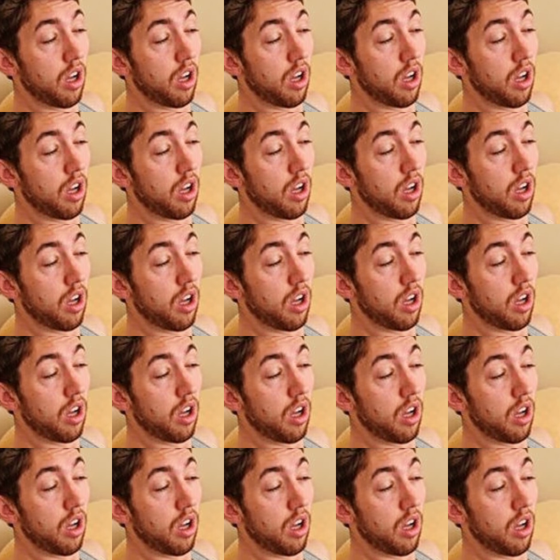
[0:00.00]

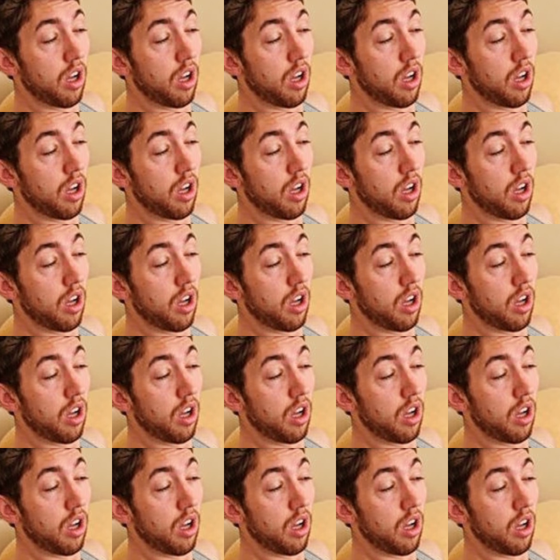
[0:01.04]

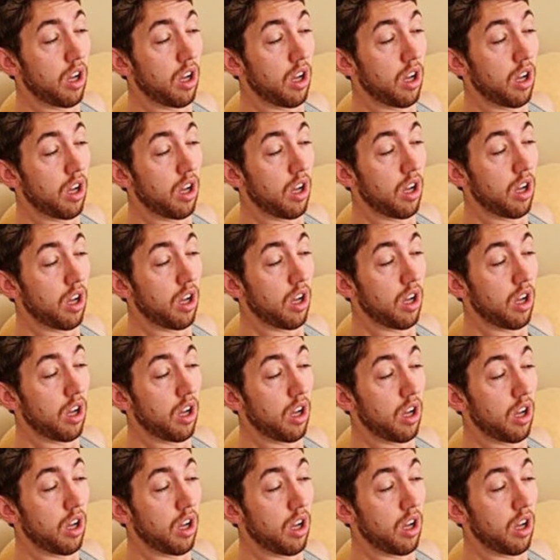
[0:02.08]

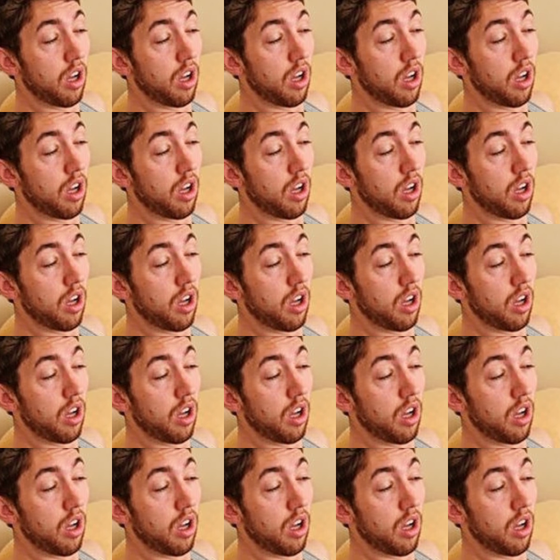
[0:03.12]
(silence)